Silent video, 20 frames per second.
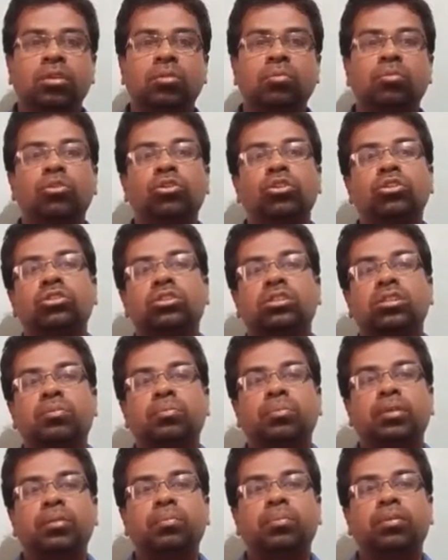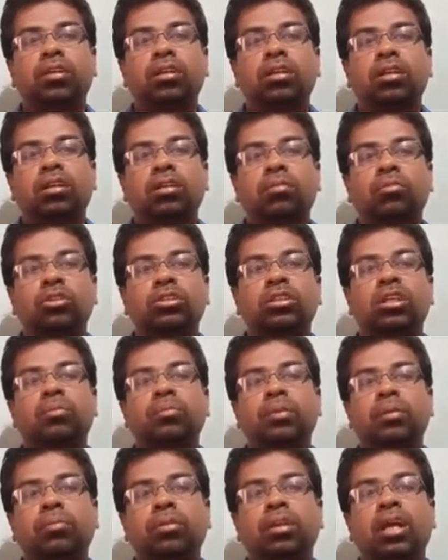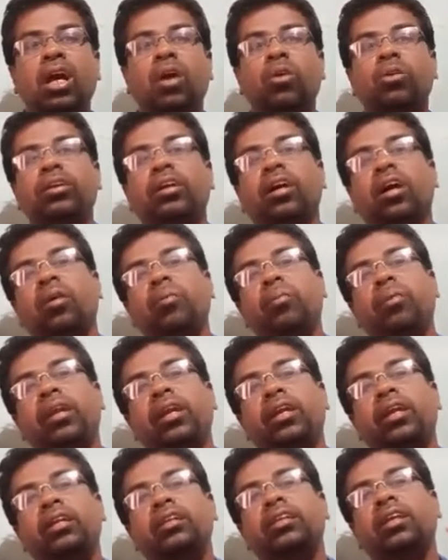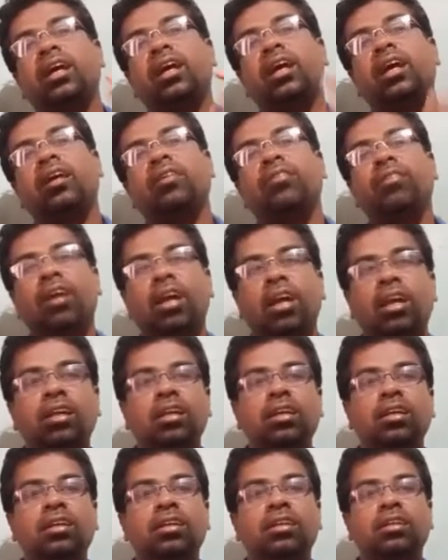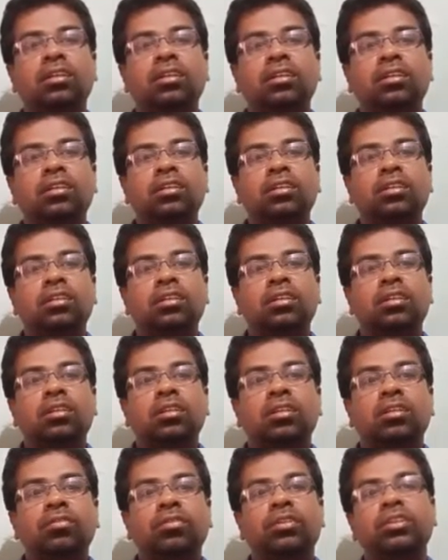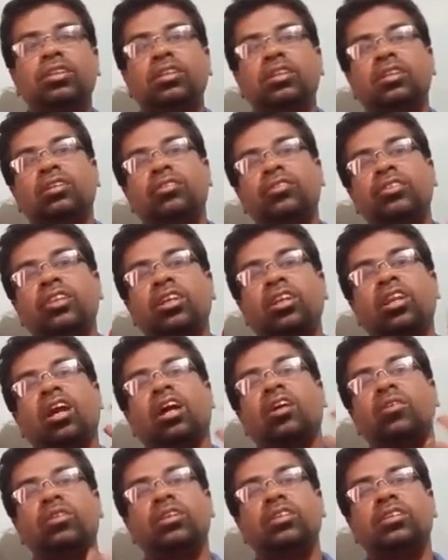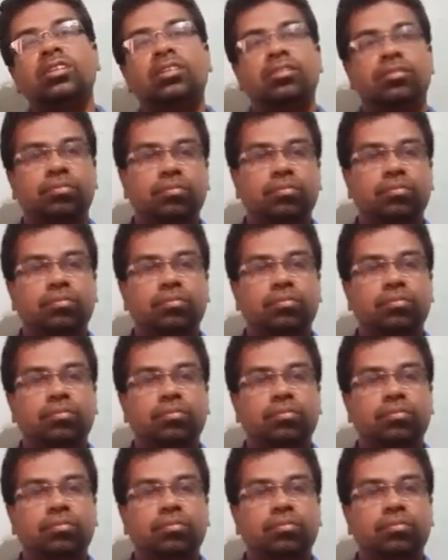Most of the people have dominated the world with language.